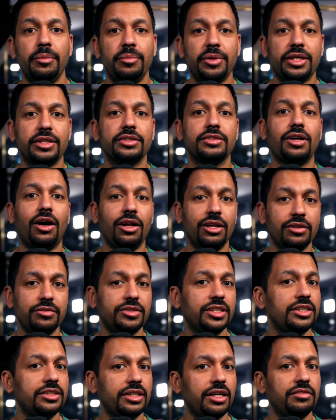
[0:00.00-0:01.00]
because all
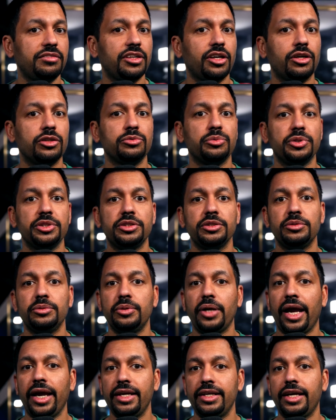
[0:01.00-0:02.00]
of these AVRs will
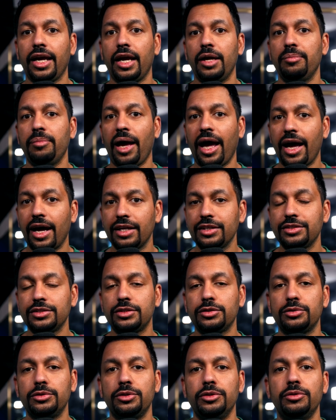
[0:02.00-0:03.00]
do 8K
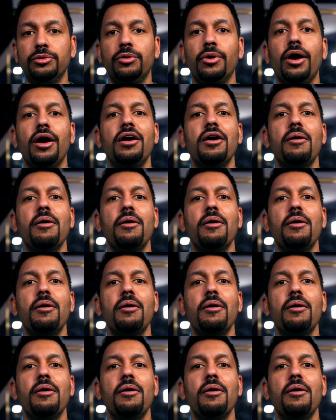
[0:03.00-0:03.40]
pass-through